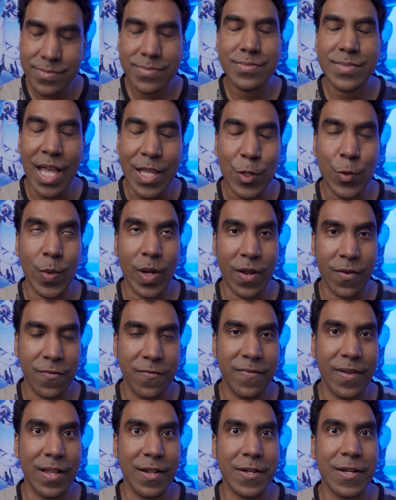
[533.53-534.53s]
That's what it
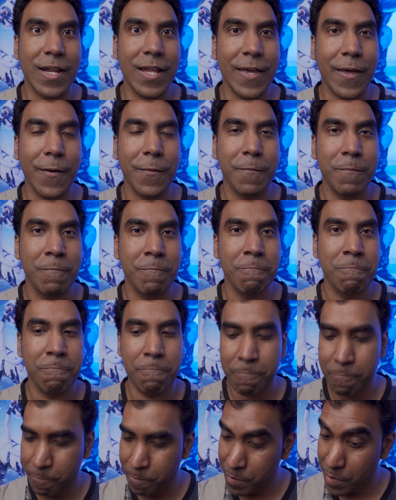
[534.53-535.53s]
felt like.
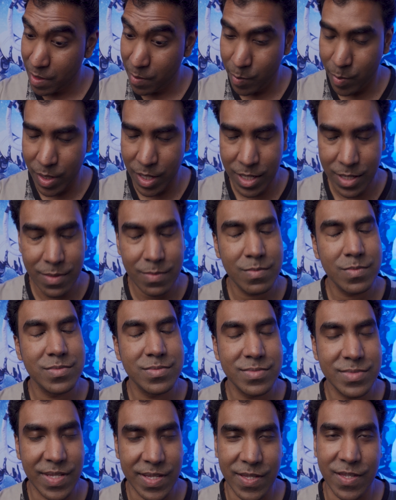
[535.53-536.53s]
But
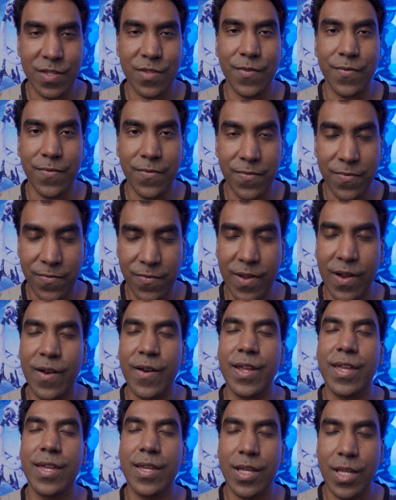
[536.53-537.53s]
this is a
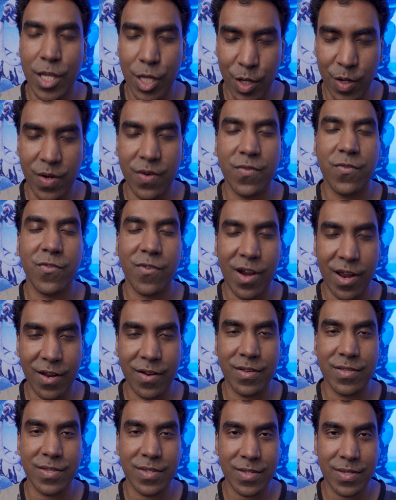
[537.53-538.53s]
very good
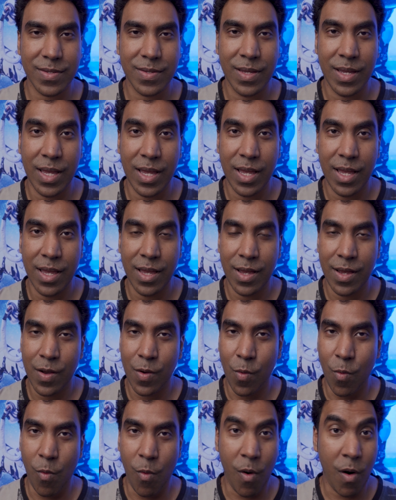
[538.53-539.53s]
fragrance.
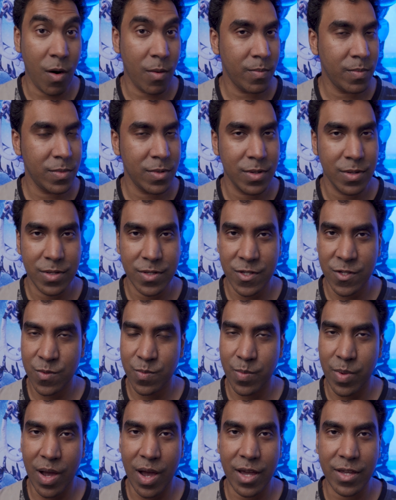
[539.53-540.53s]
Warm,
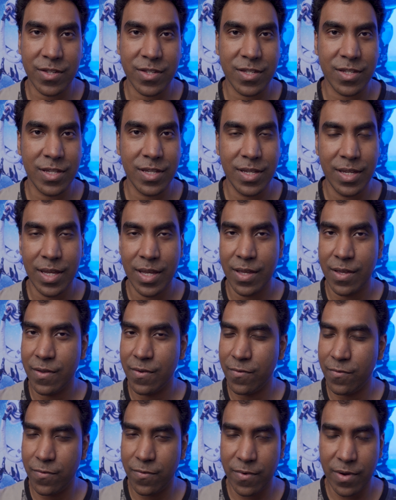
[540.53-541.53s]
spicy,
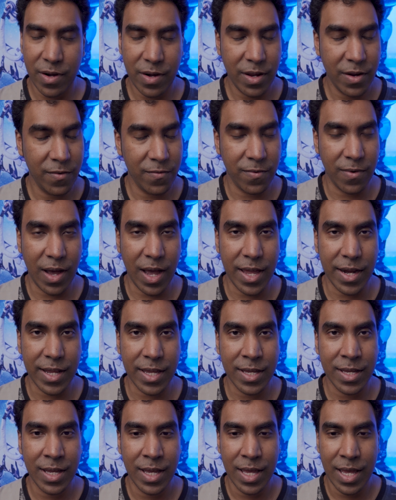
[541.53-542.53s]
very
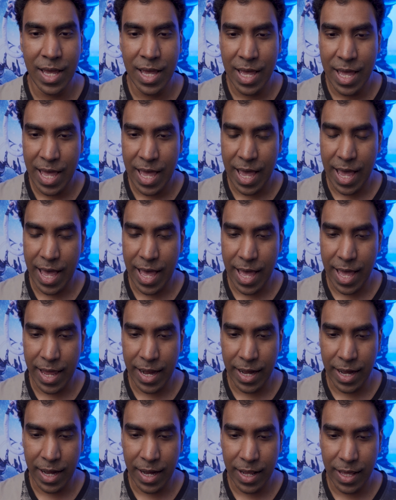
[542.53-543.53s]
inviting,
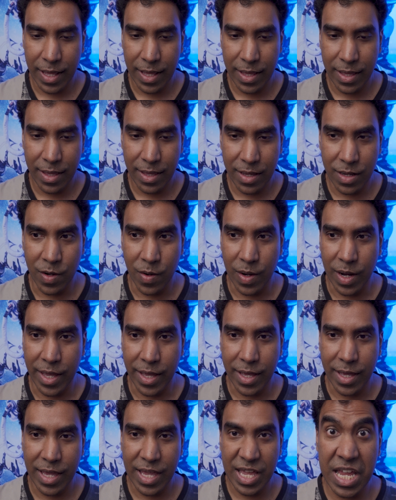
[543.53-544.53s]
and
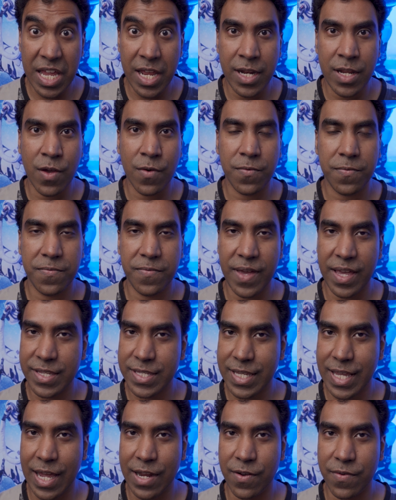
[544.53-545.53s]
like in your
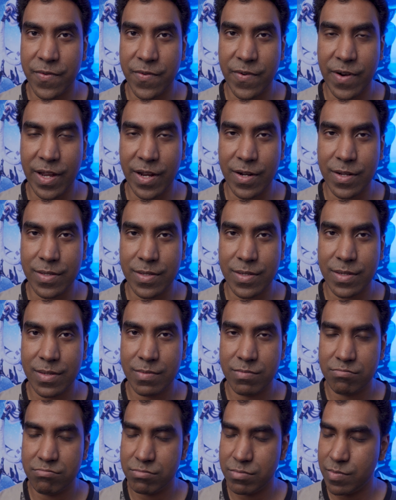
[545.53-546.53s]
face kind of fragrance.
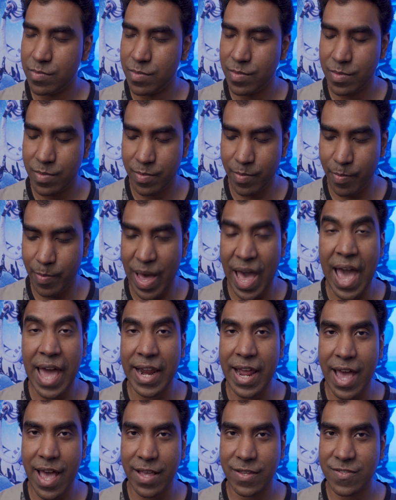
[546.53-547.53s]

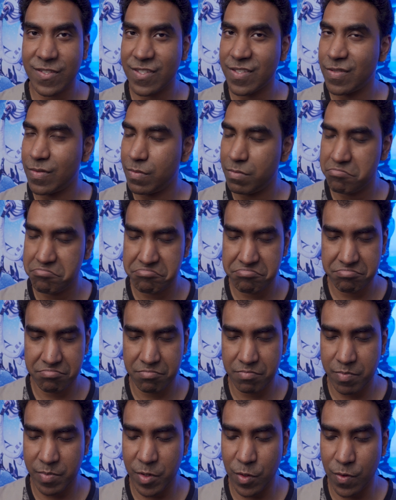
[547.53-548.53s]
Badass,
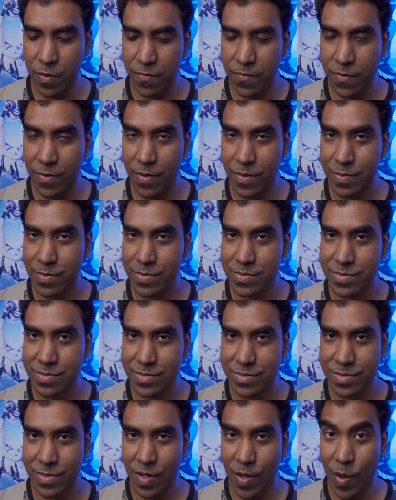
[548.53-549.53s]
beautiful,
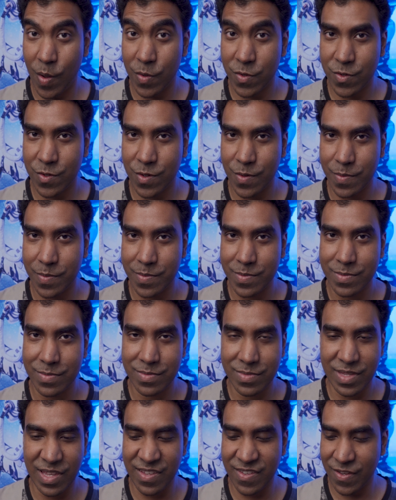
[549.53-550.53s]
awesome.
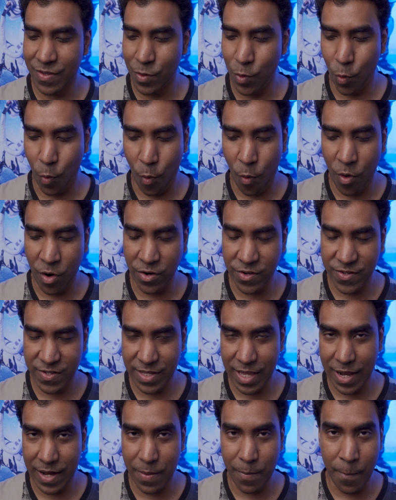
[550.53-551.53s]
These are the words
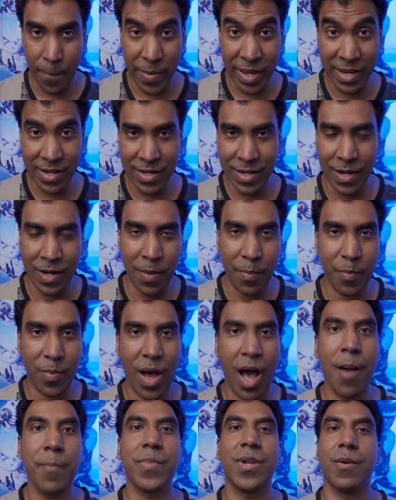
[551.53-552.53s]
that immediately
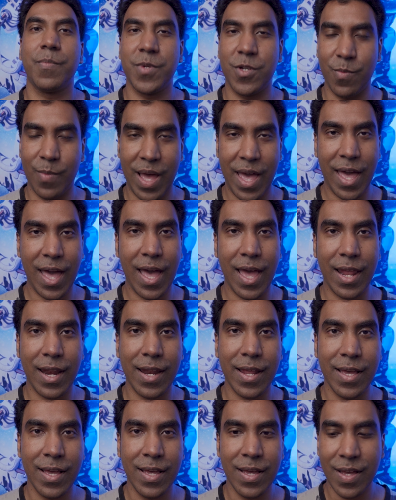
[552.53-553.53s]
popped up to my head
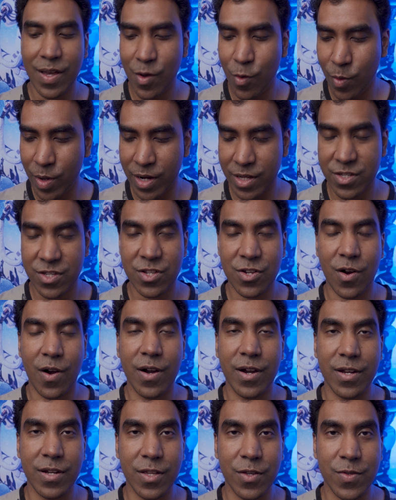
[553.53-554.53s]
when I
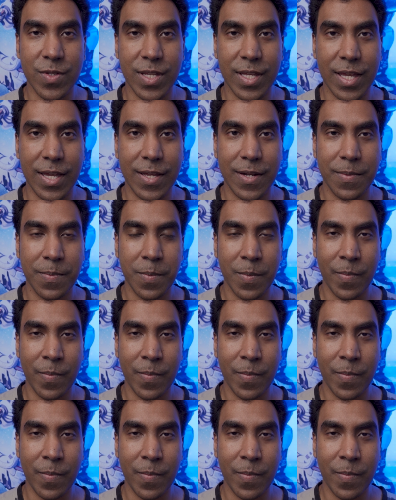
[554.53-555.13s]
started using it.